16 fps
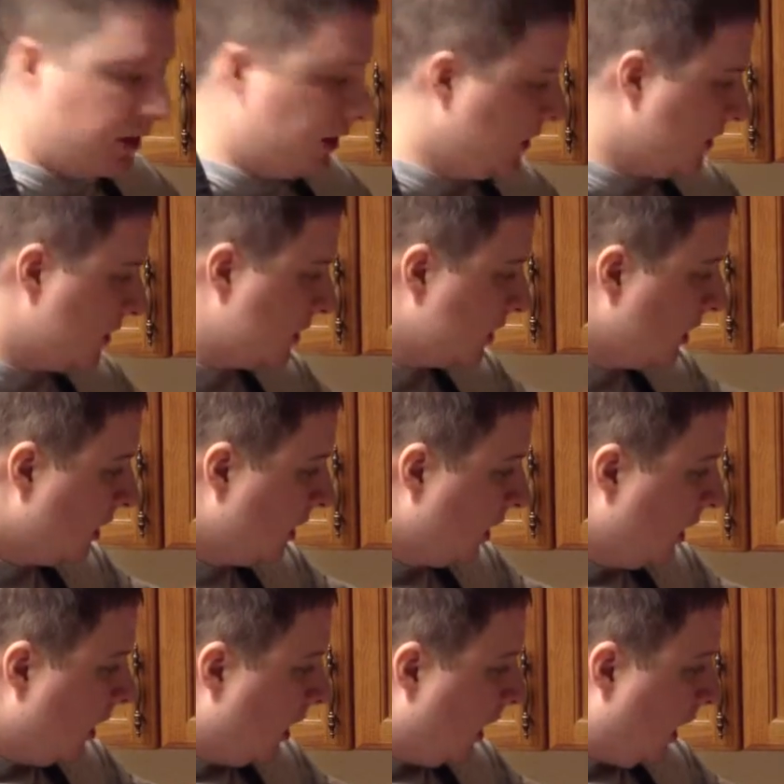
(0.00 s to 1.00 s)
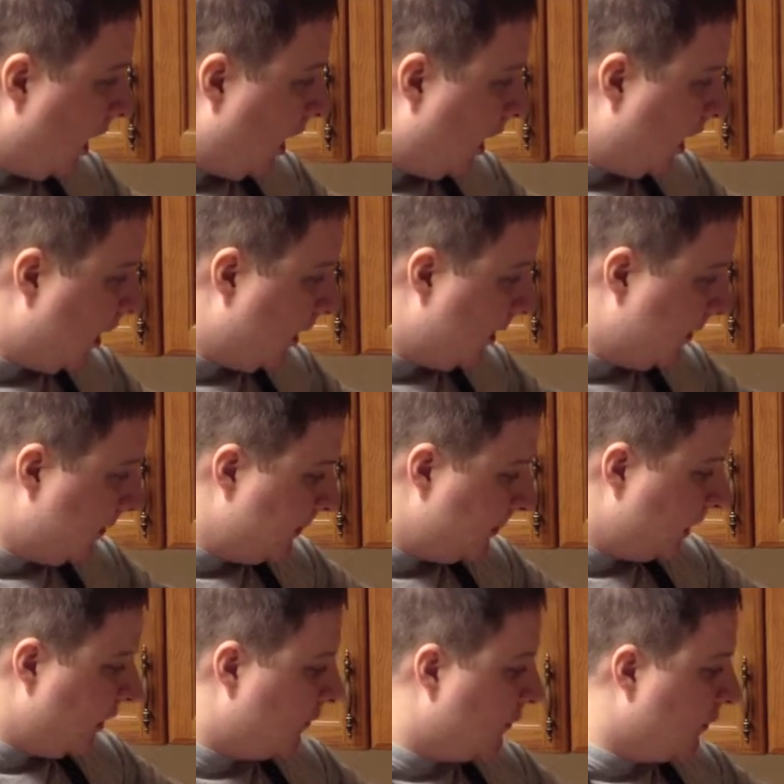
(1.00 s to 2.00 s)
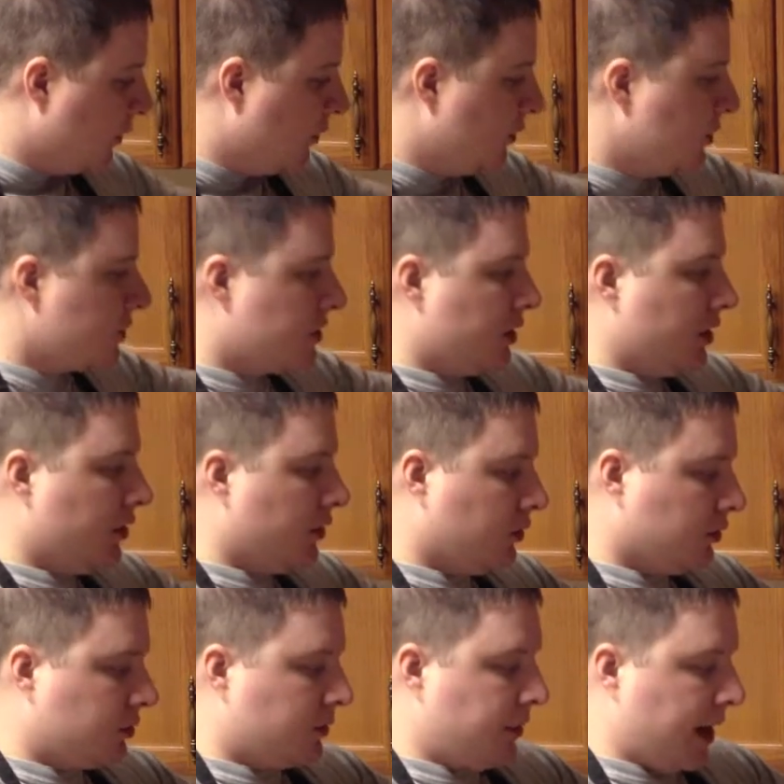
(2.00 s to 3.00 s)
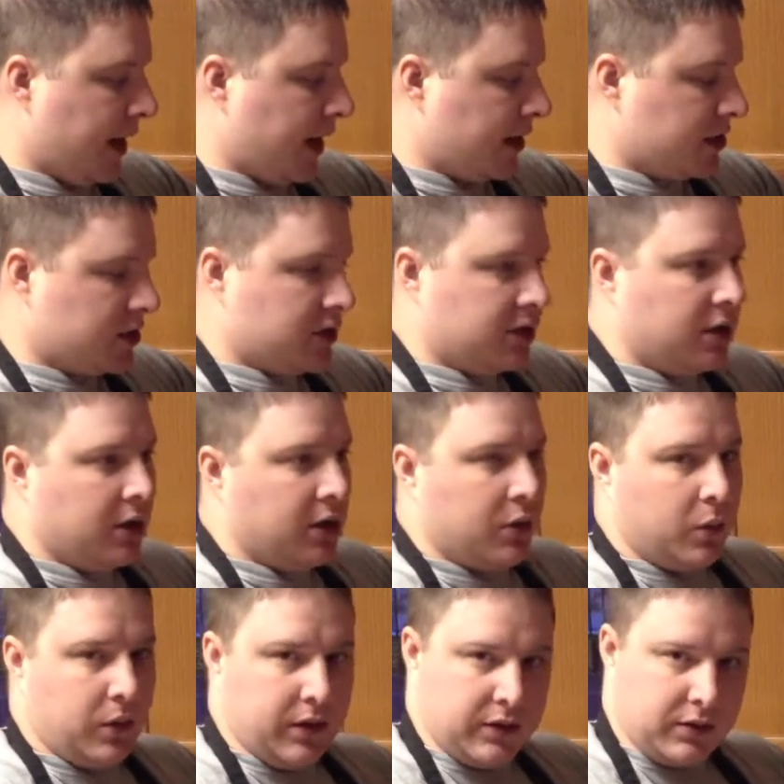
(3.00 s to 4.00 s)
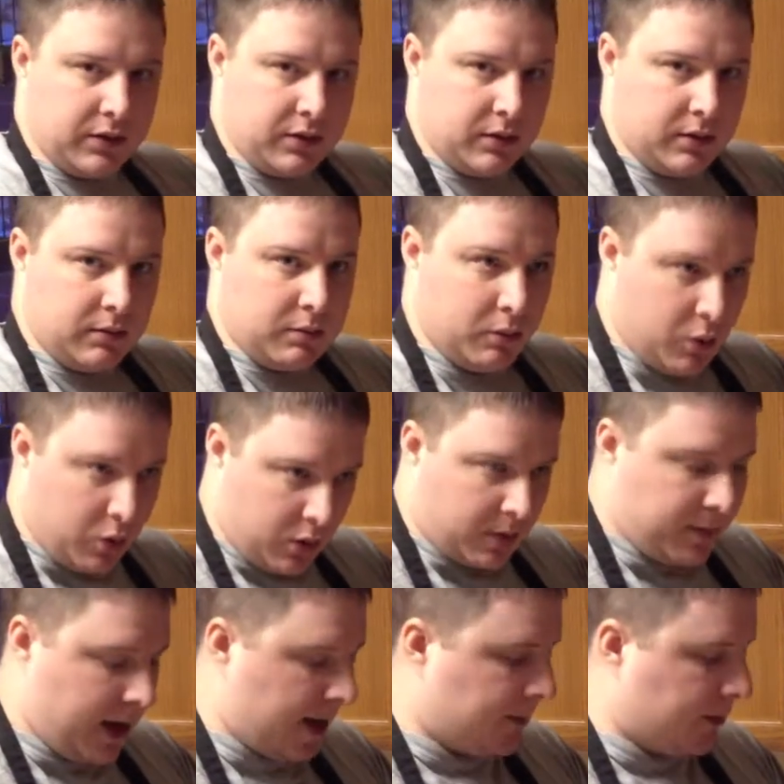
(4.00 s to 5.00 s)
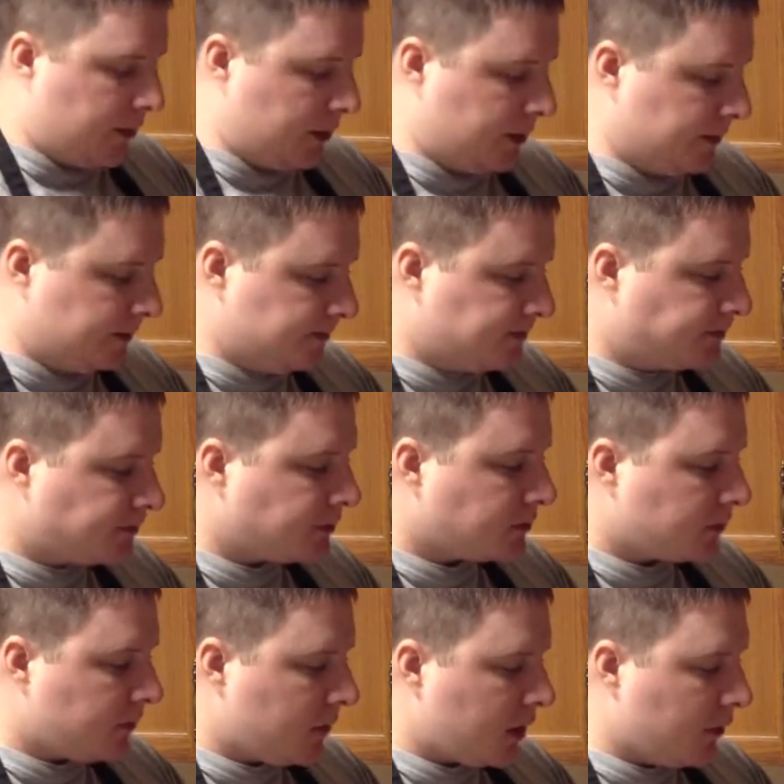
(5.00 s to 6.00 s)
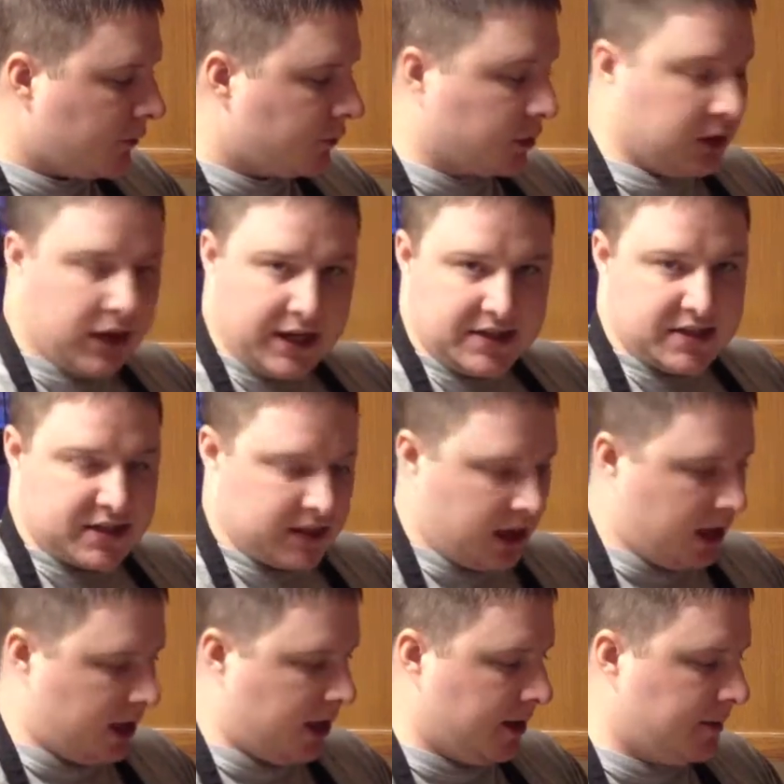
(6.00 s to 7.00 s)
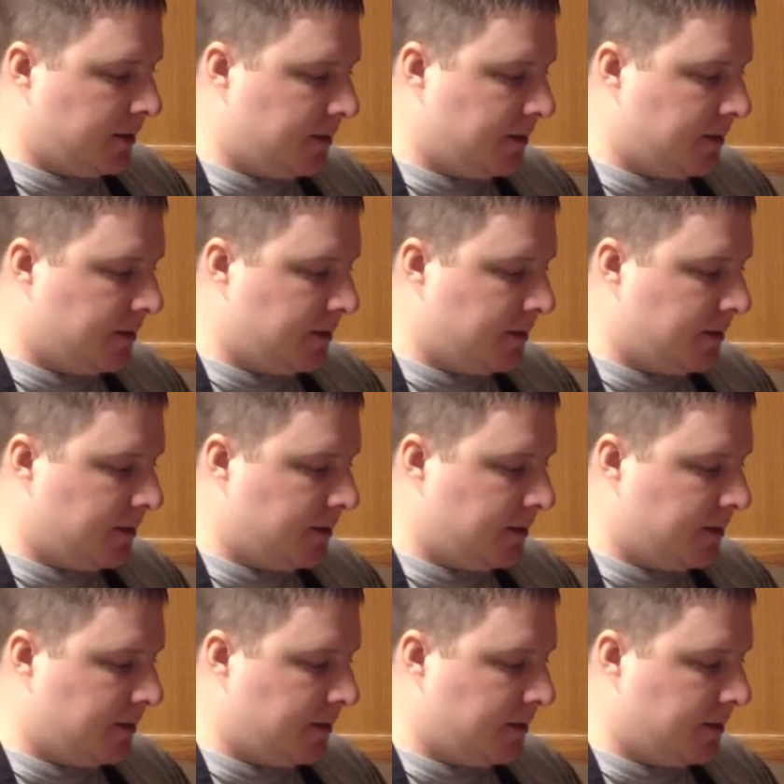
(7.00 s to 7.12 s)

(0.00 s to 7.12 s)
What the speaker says: is I infused the older batch with more pepper for less time,